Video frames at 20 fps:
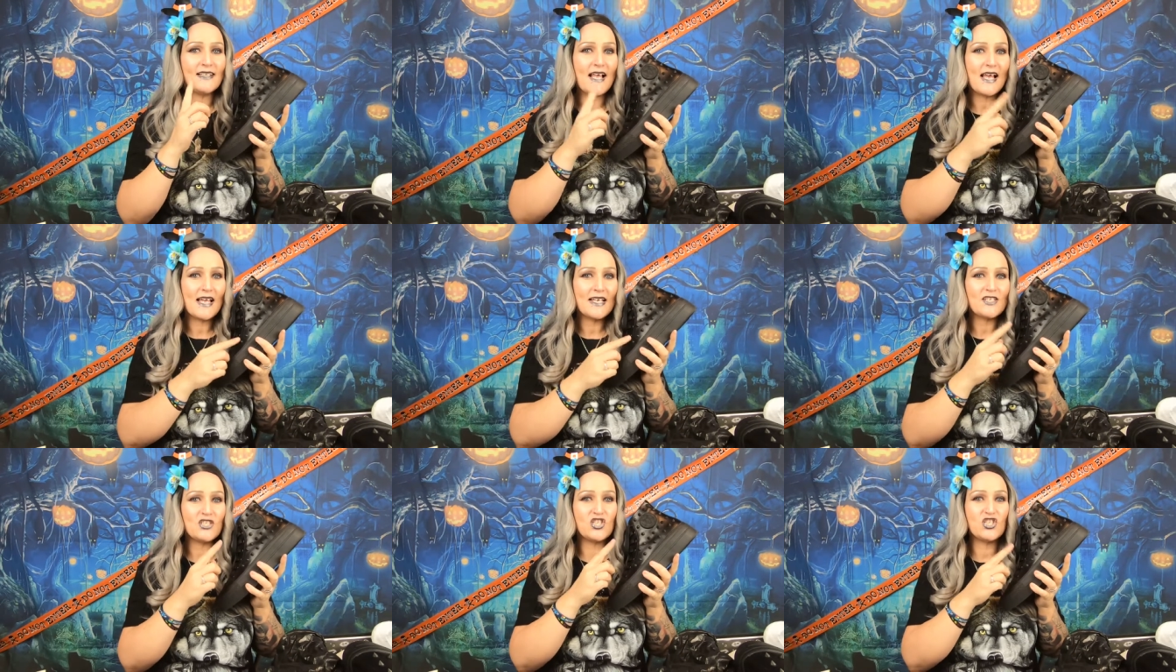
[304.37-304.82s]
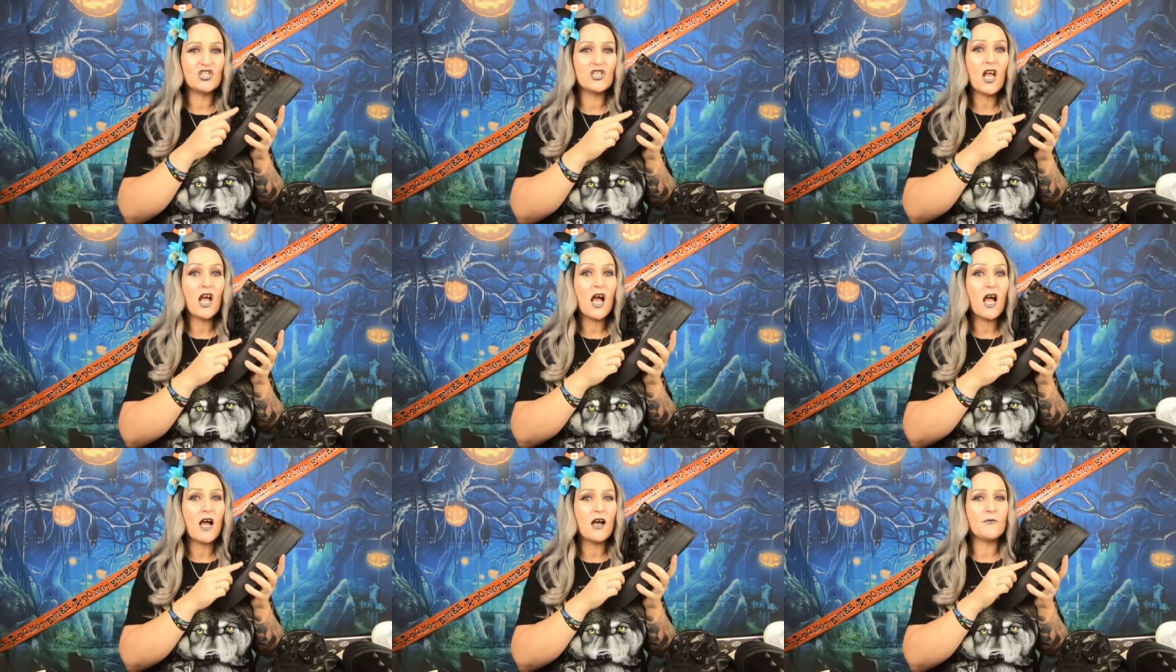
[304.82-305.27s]
like
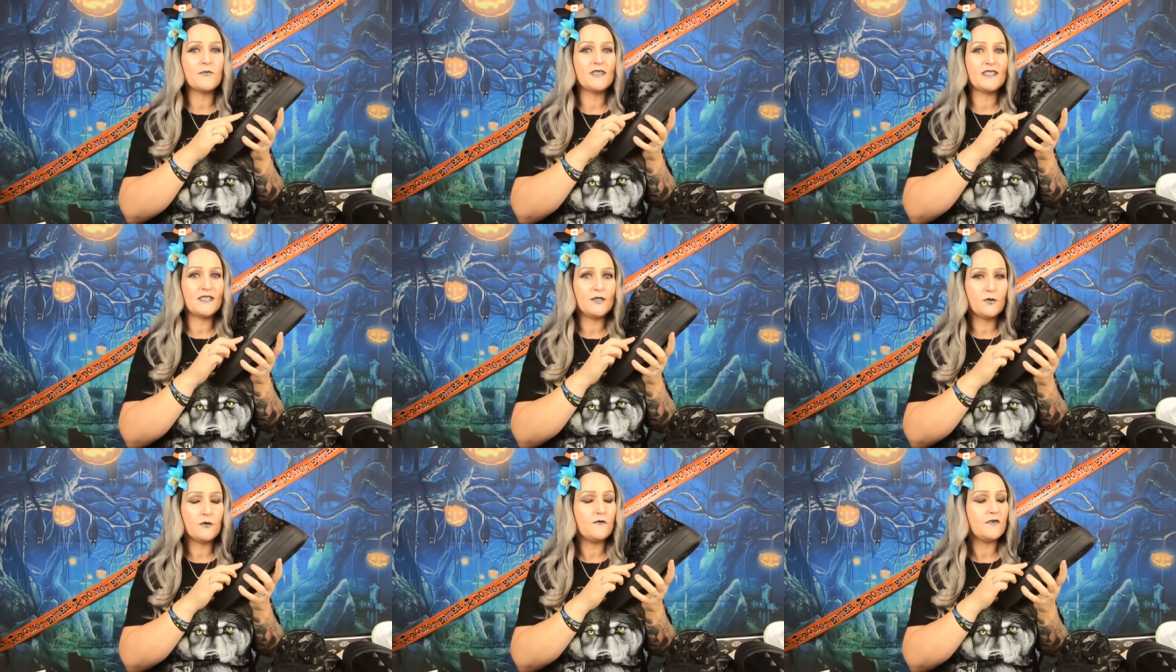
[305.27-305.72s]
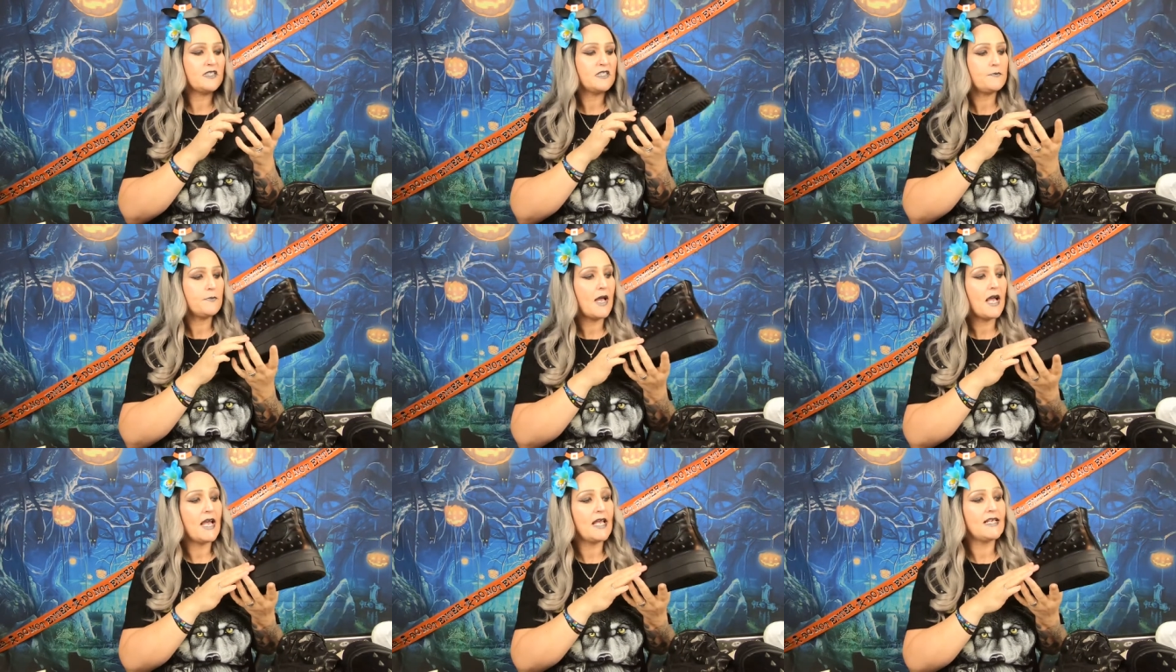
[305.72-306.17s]
sharp silver
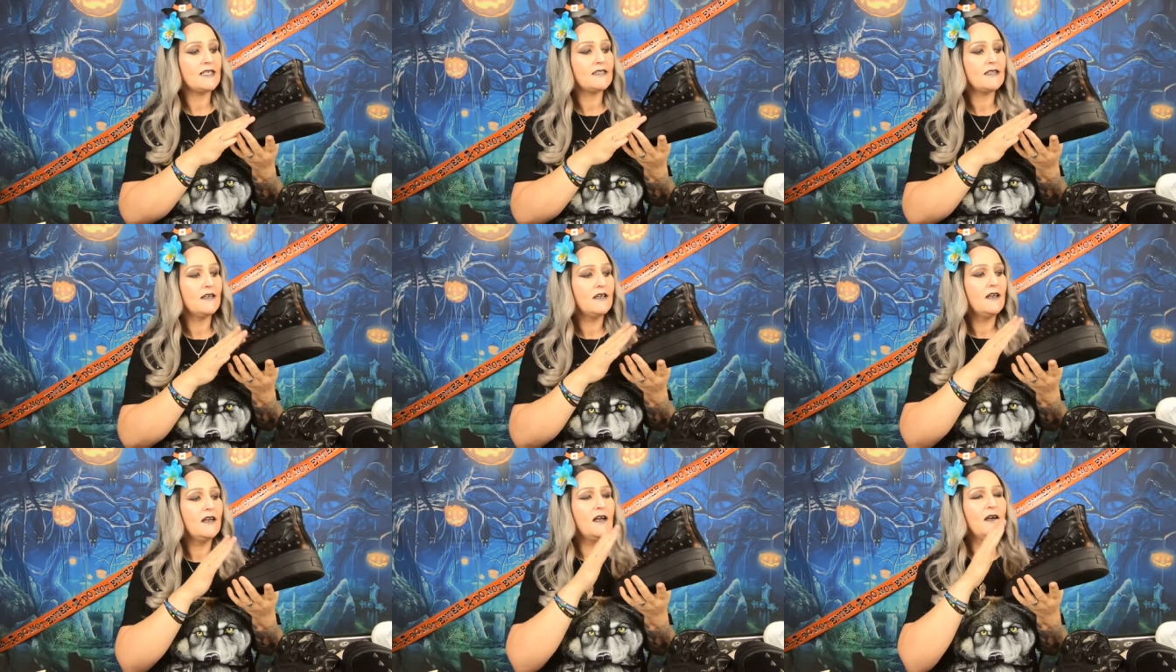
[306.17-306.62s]
spikes.